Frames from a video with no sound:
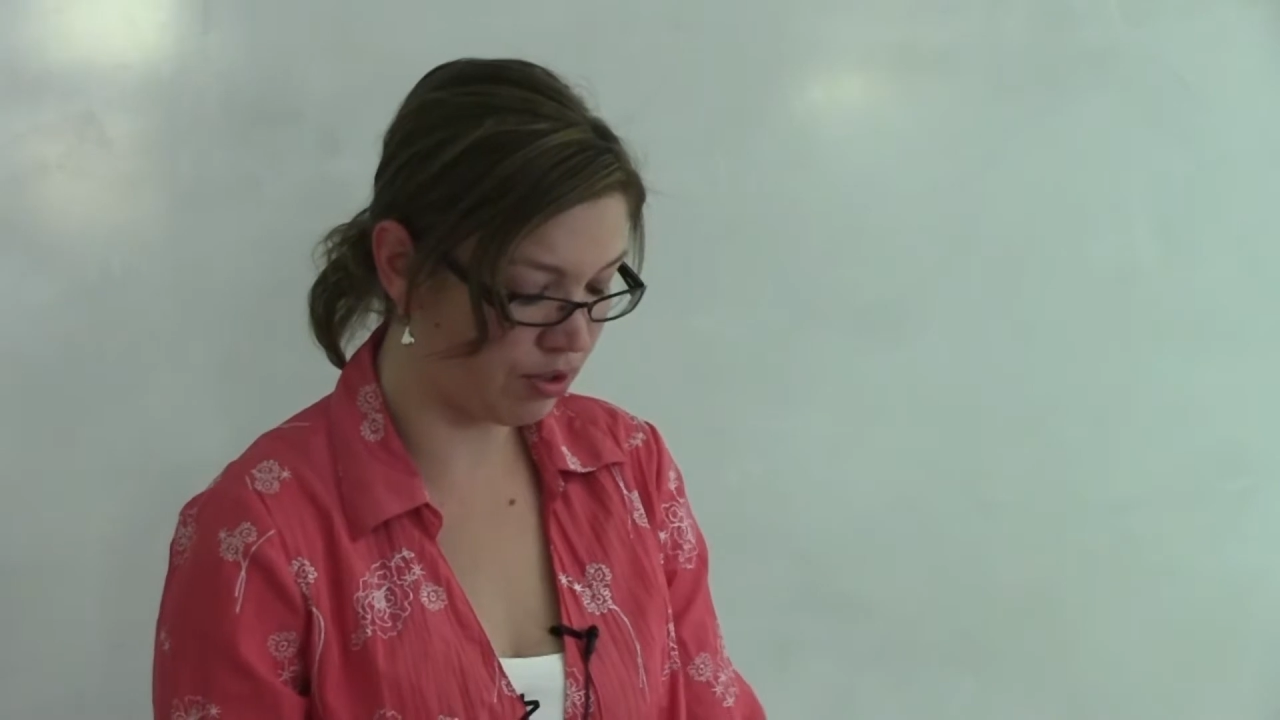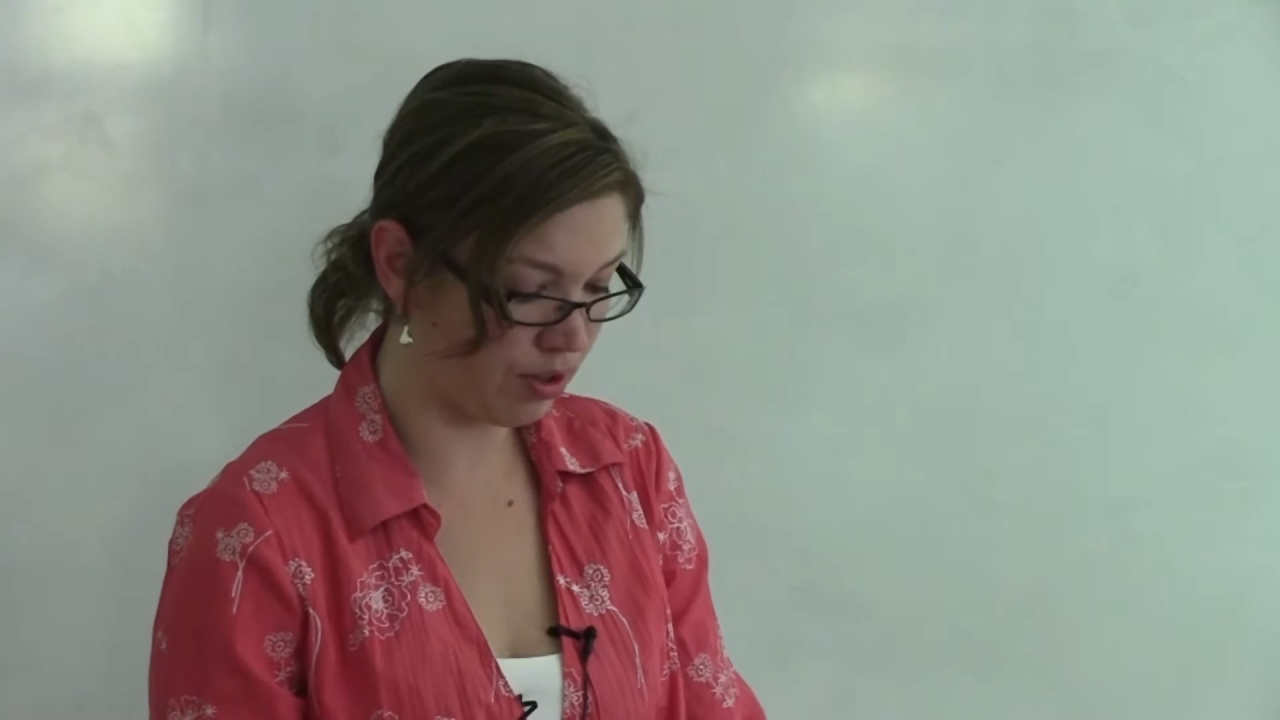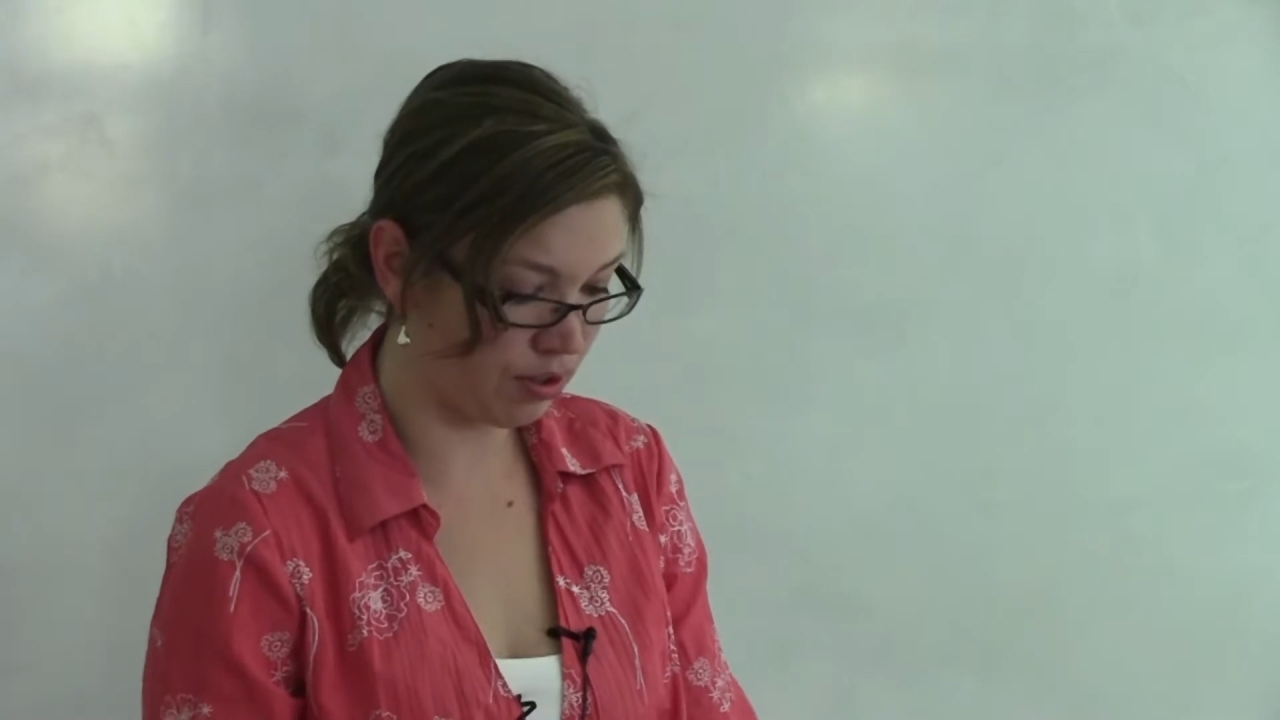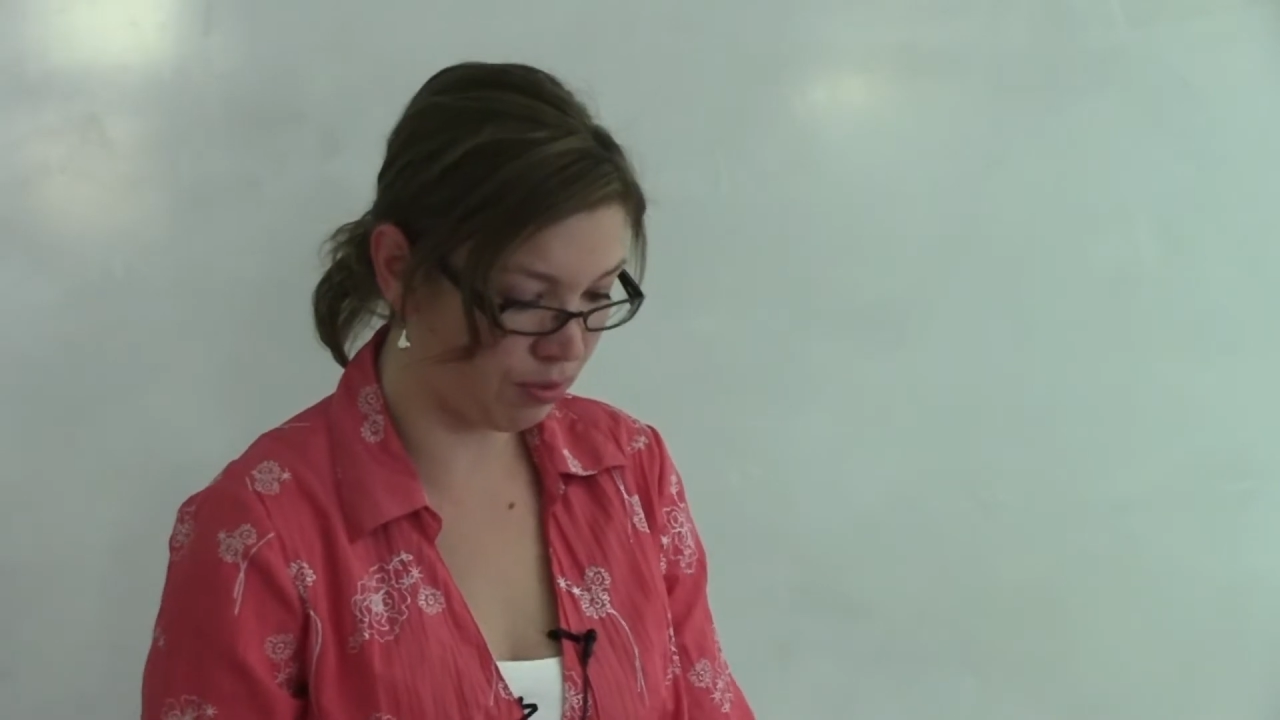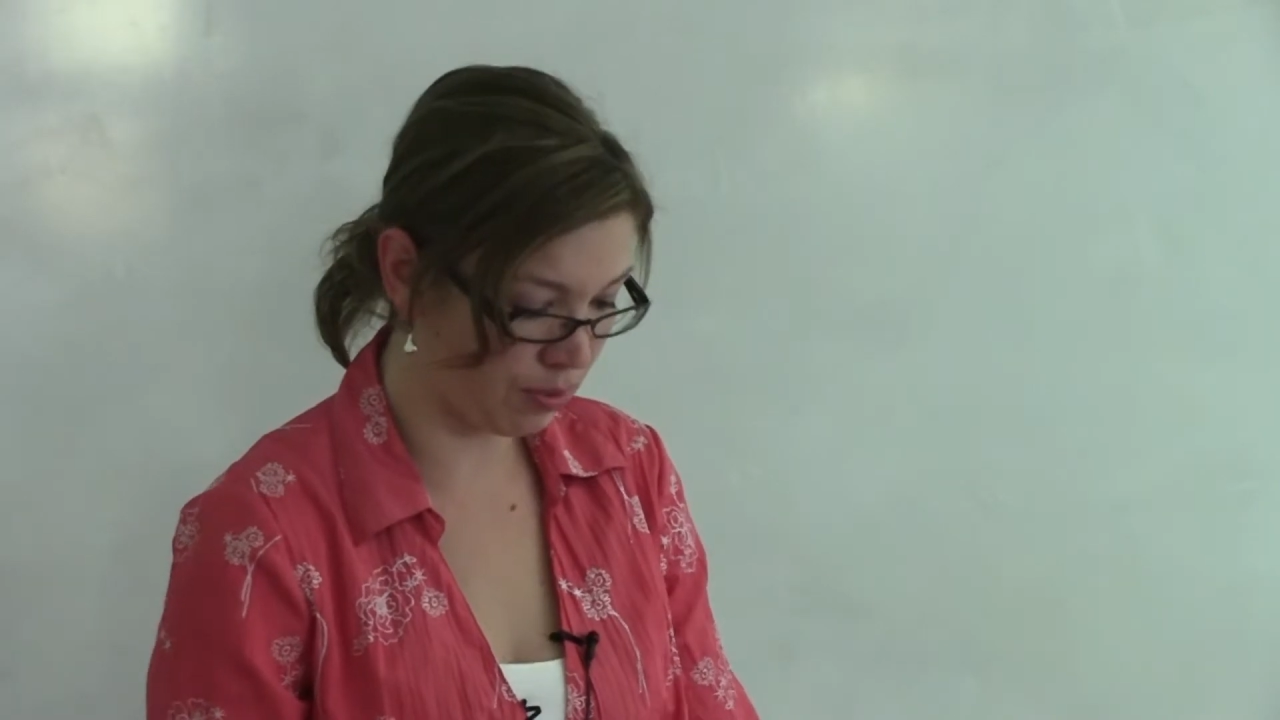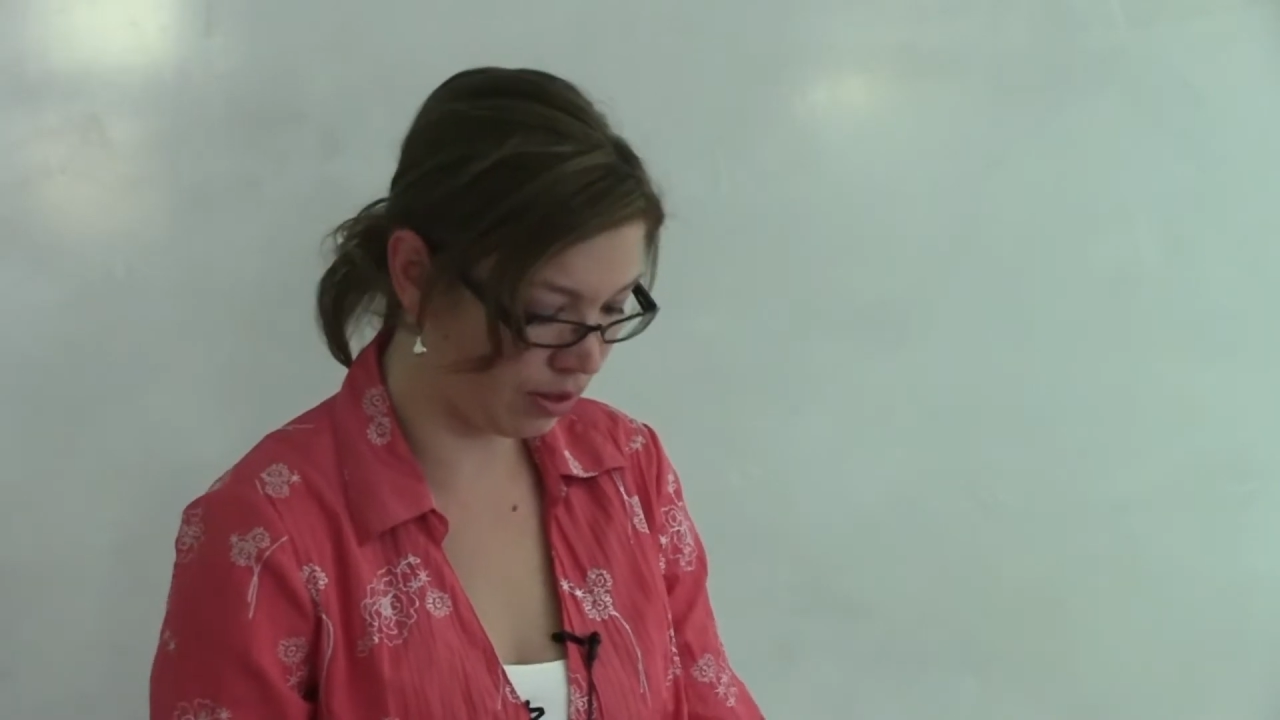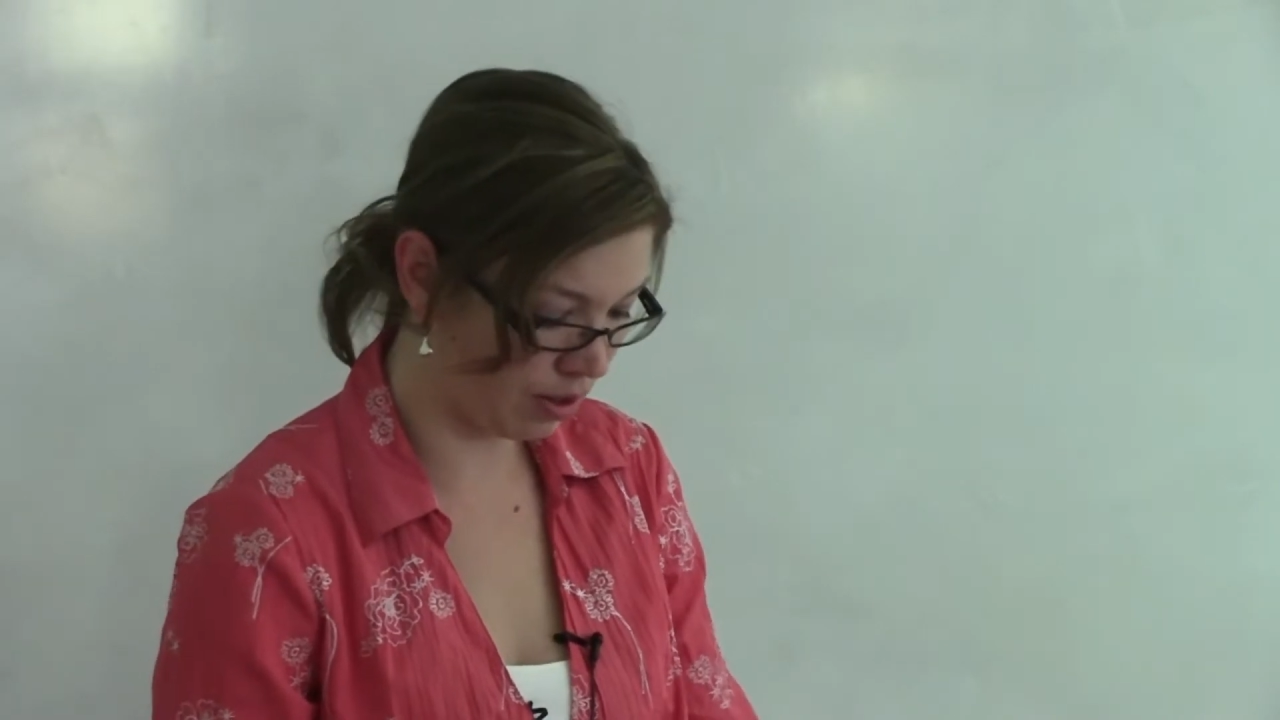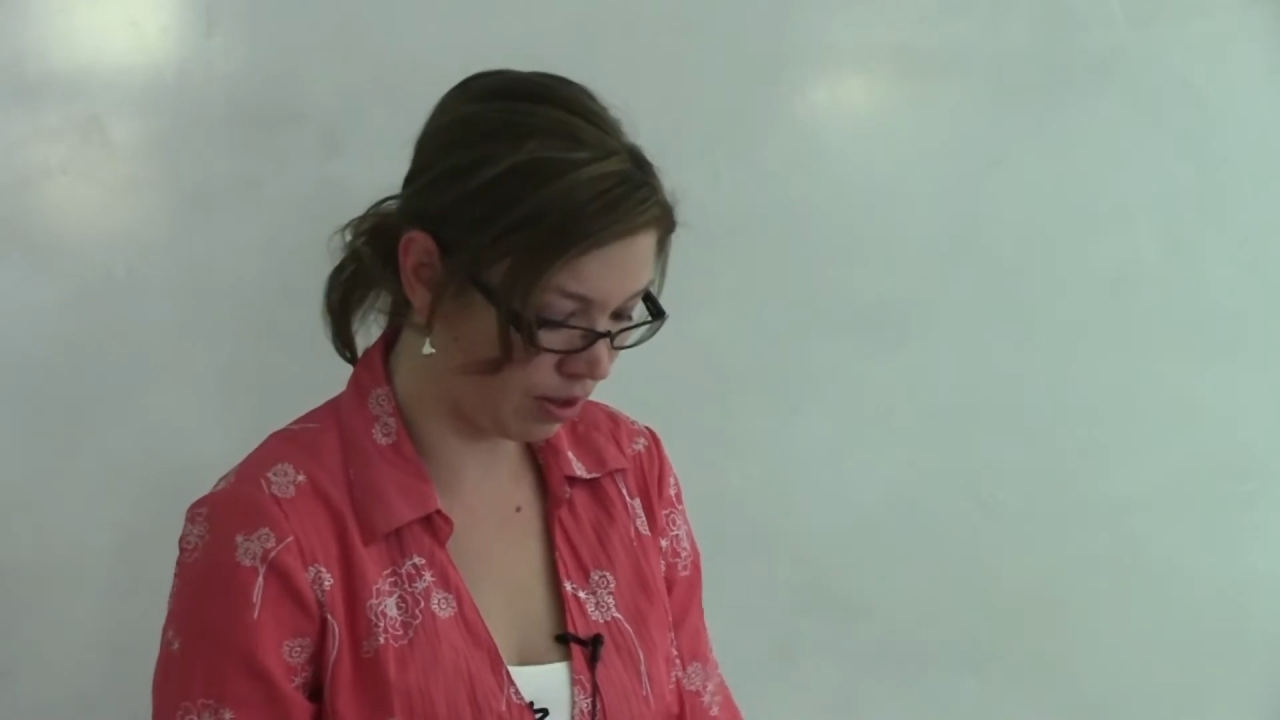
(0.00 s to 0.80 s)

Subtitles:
to you what